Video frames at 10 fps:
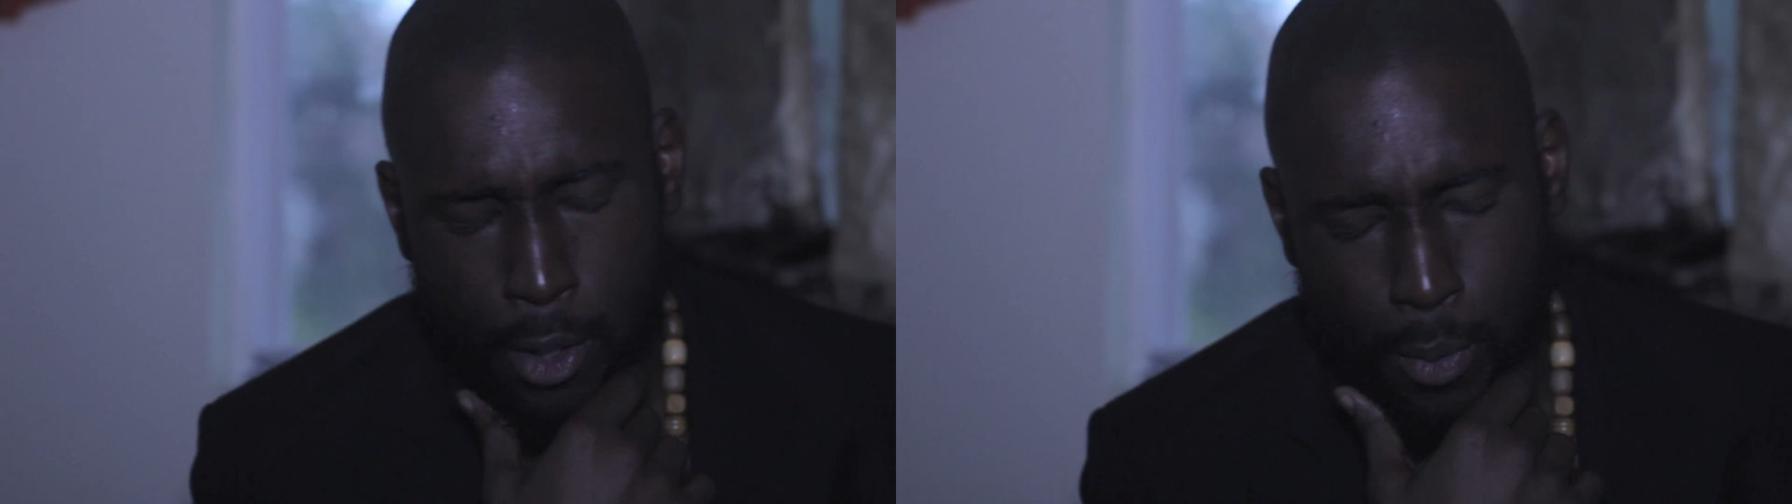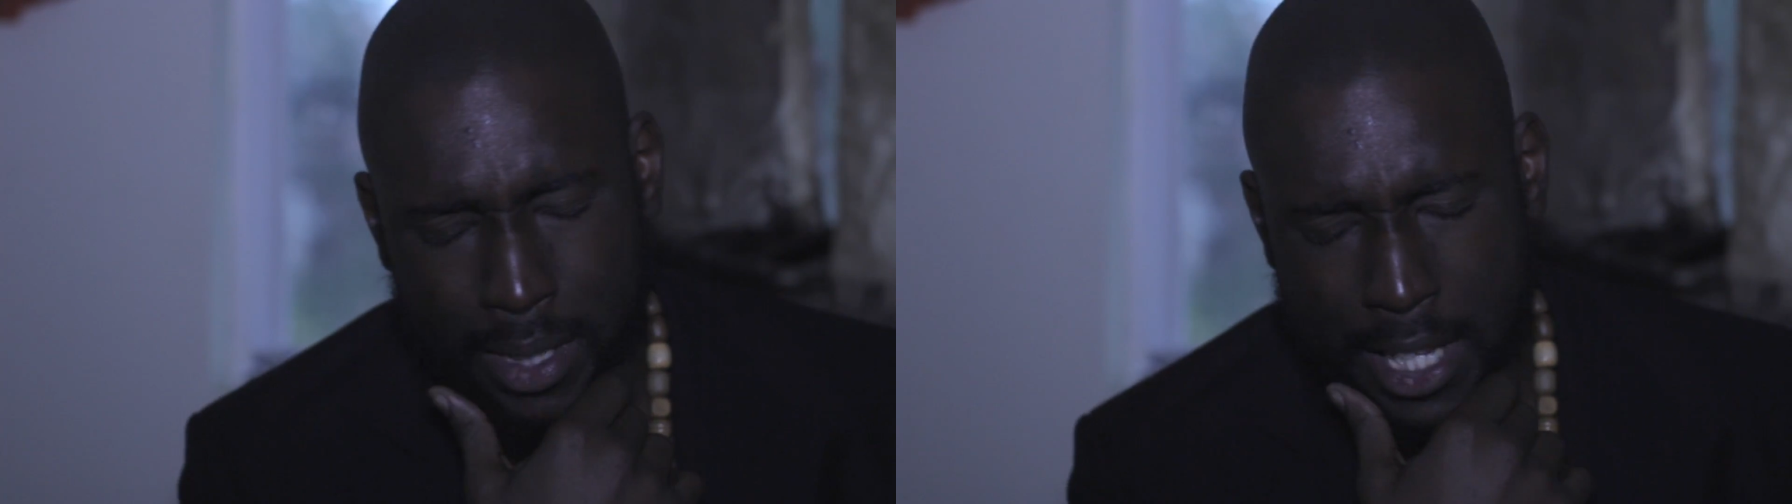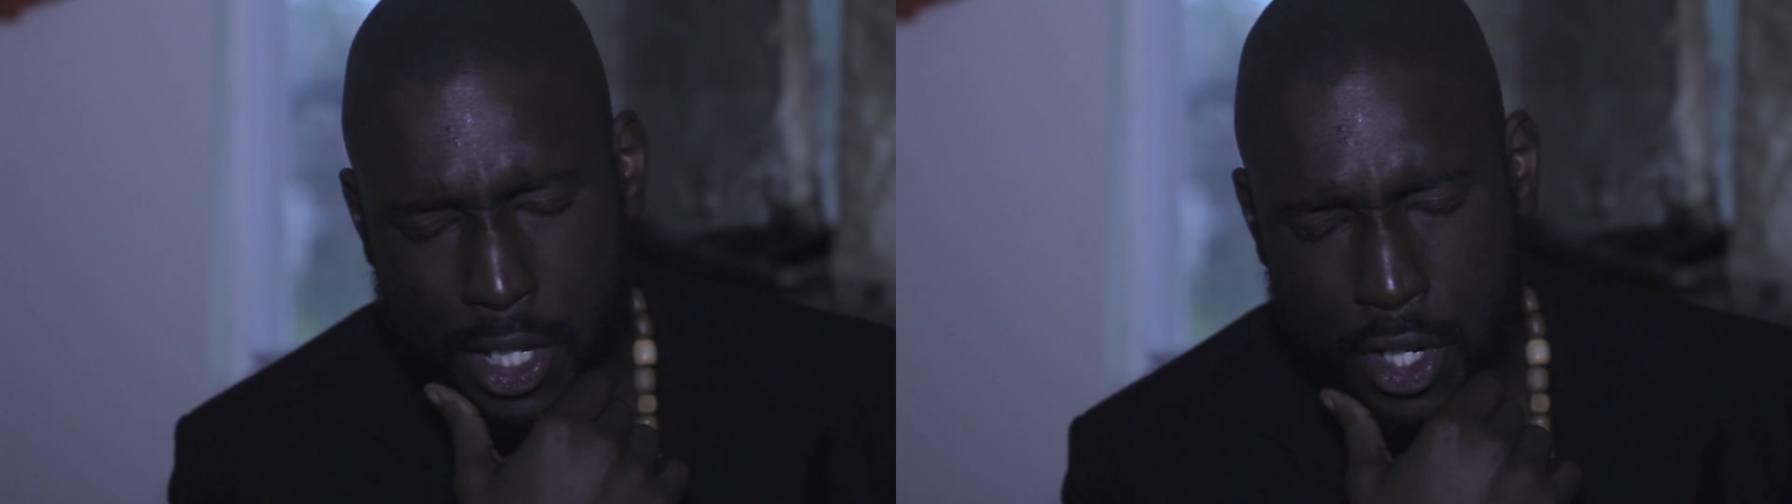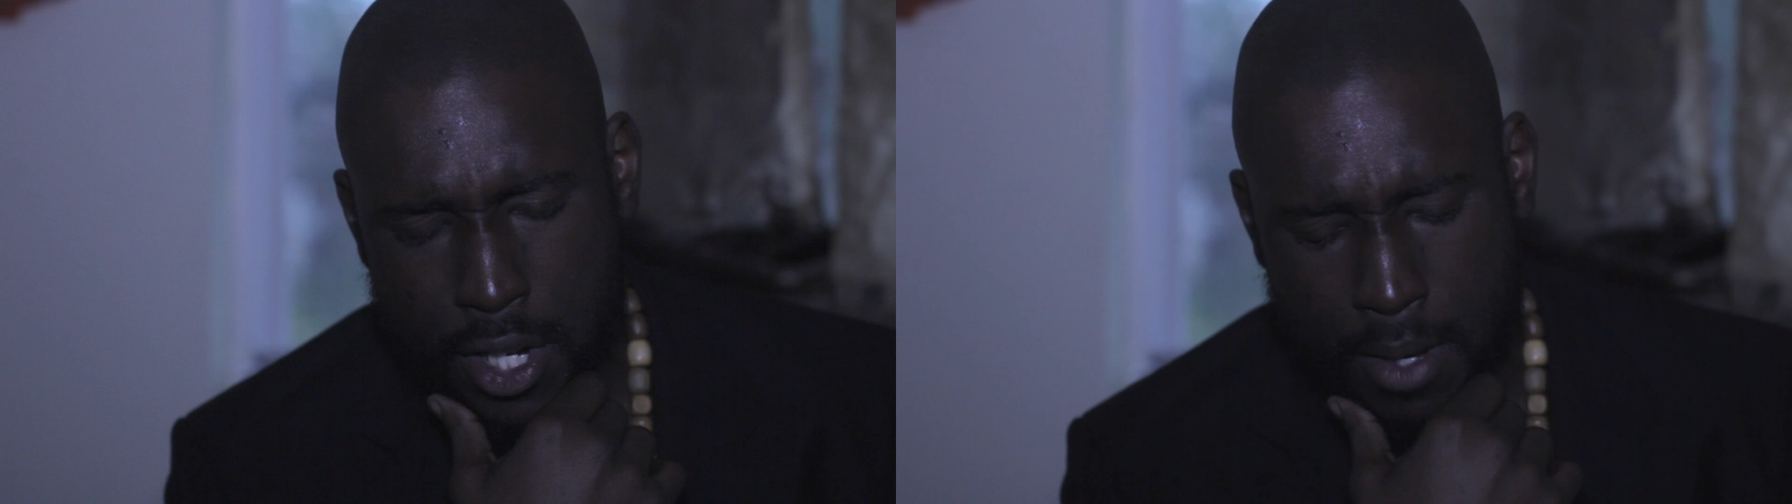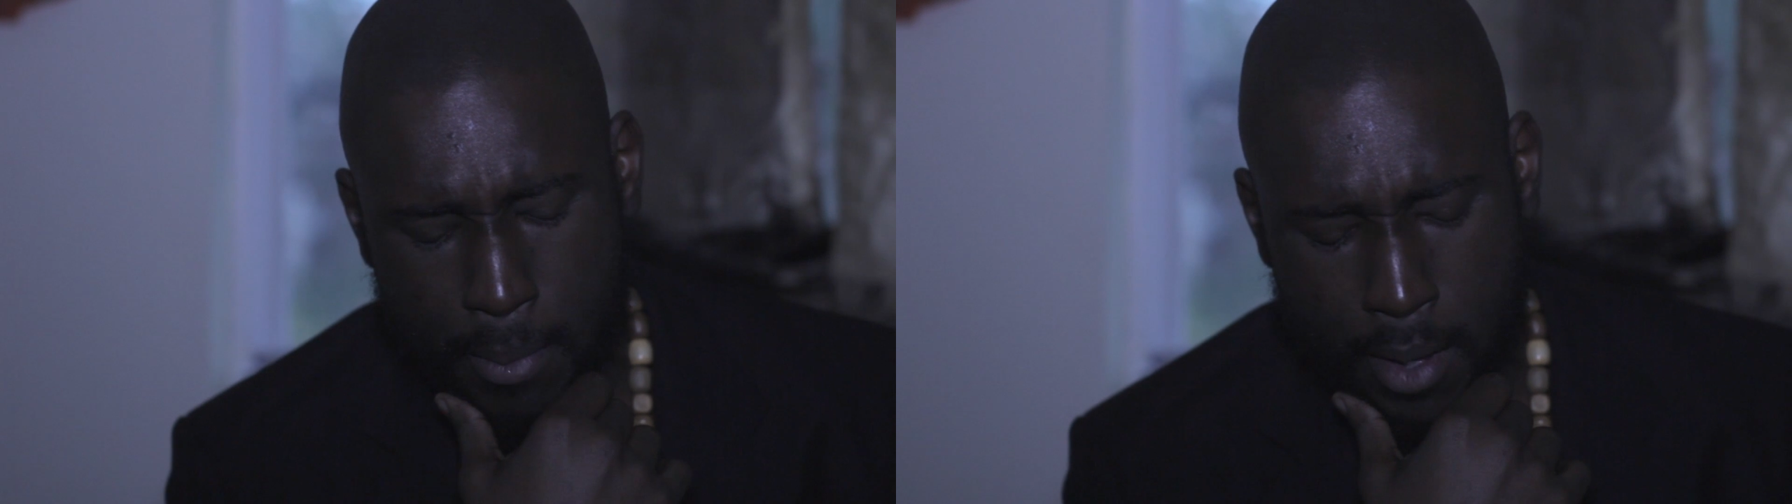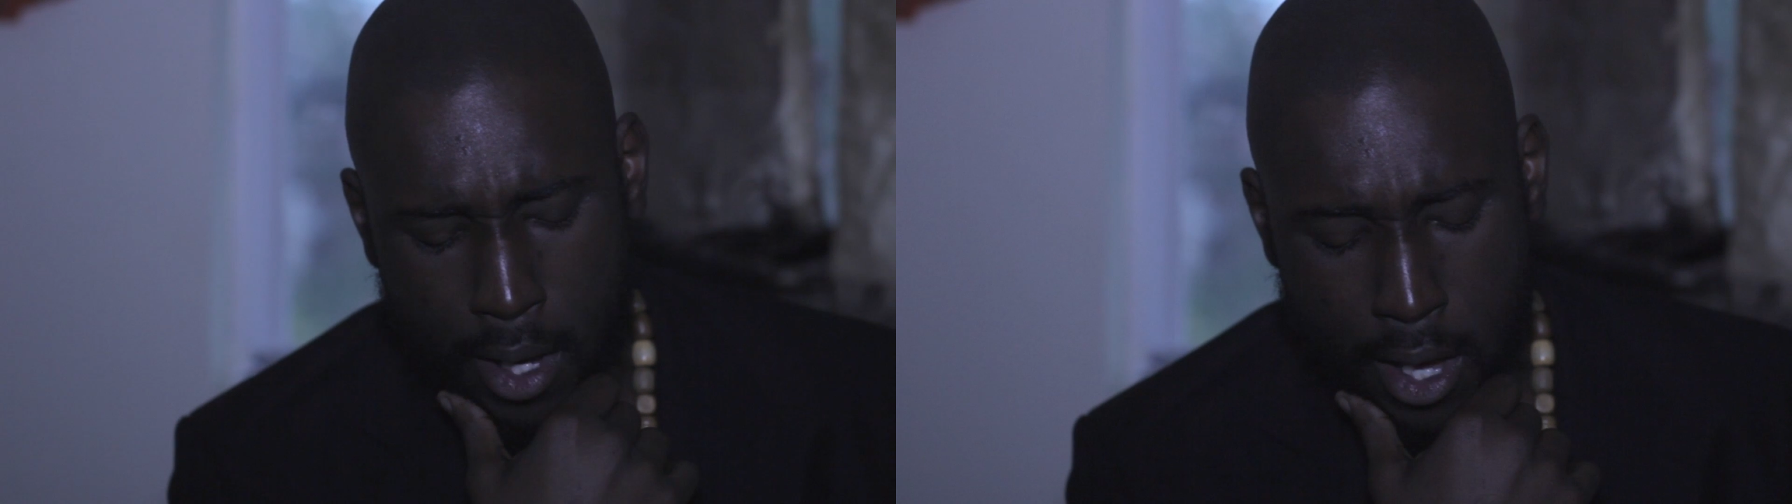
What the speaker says: the relationship